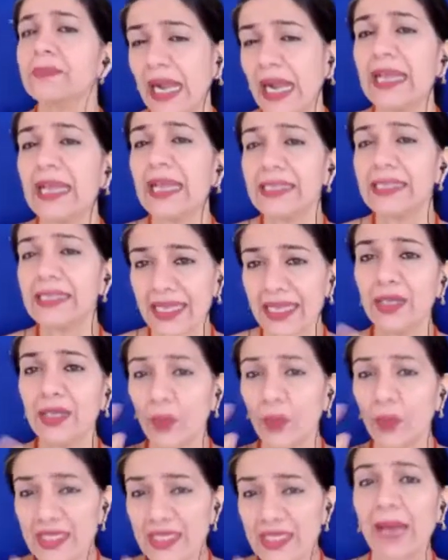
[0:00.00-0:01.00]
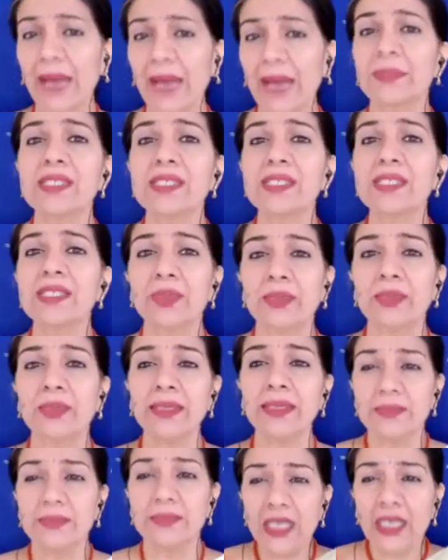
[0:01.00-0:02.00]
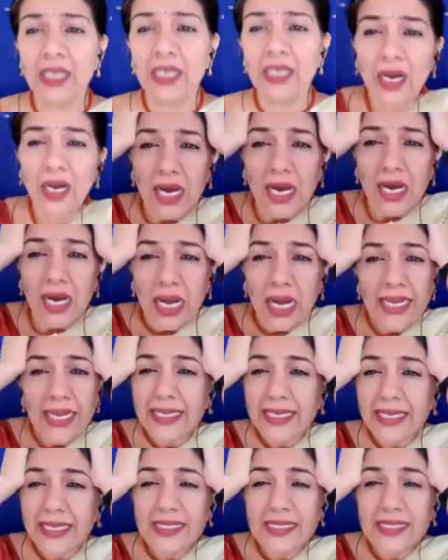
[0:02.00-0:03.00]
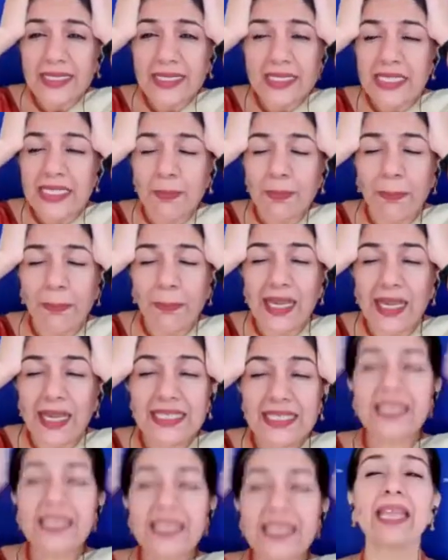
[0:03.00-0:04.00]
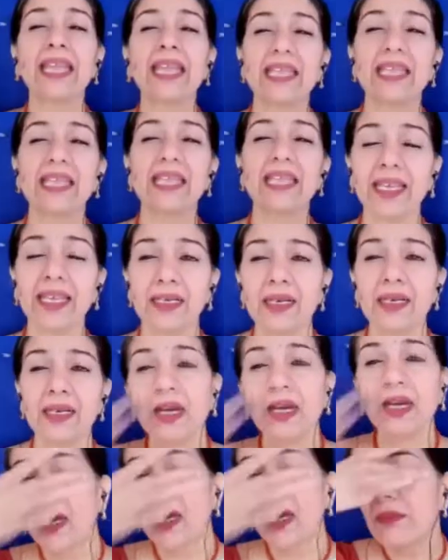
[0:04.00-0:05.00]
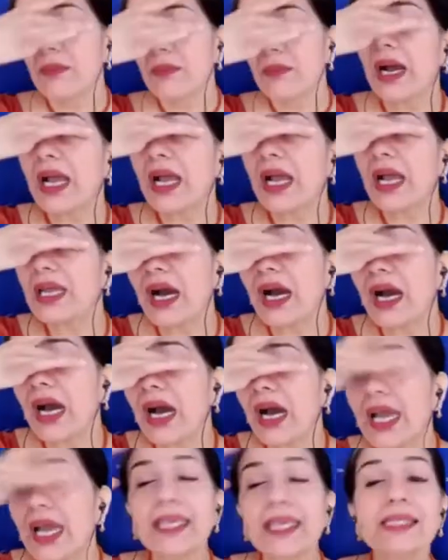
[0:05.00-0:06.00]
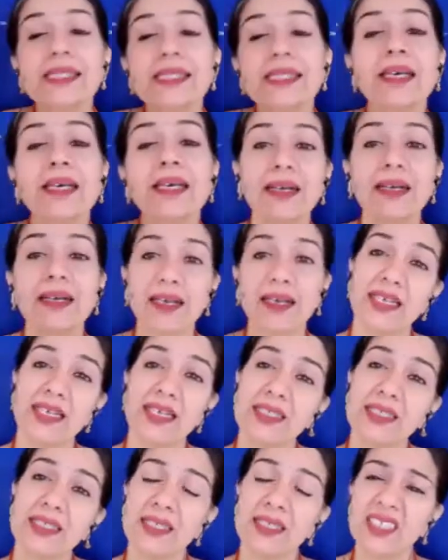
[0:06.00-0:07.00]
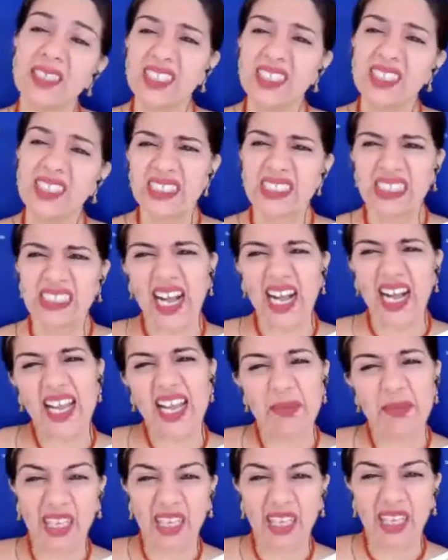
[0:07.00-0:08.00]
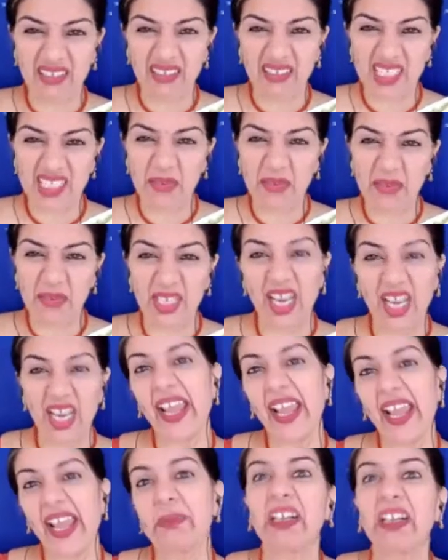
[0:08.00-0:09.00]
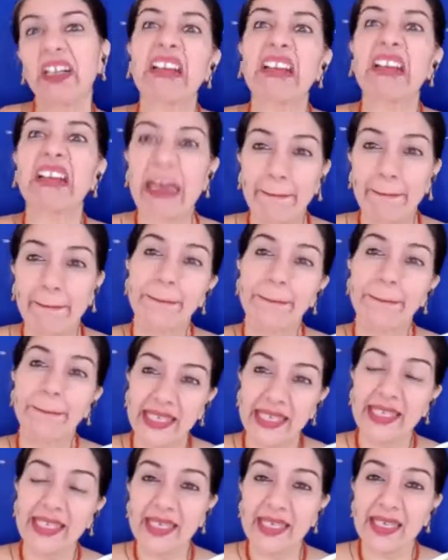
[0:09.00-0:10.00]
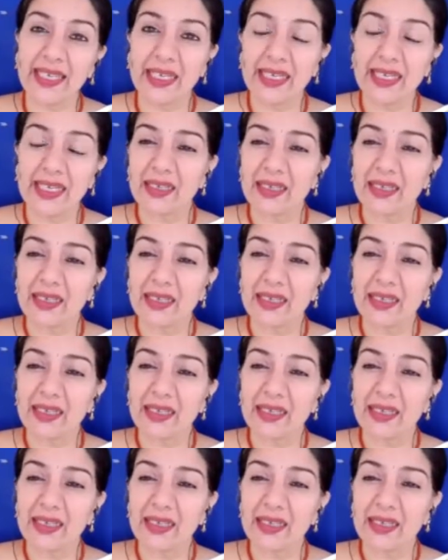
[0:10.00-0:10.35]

I'll tell you what happens to me. I get a splitting headache. My eyes hurt. I'm irritable and I'm grumpy.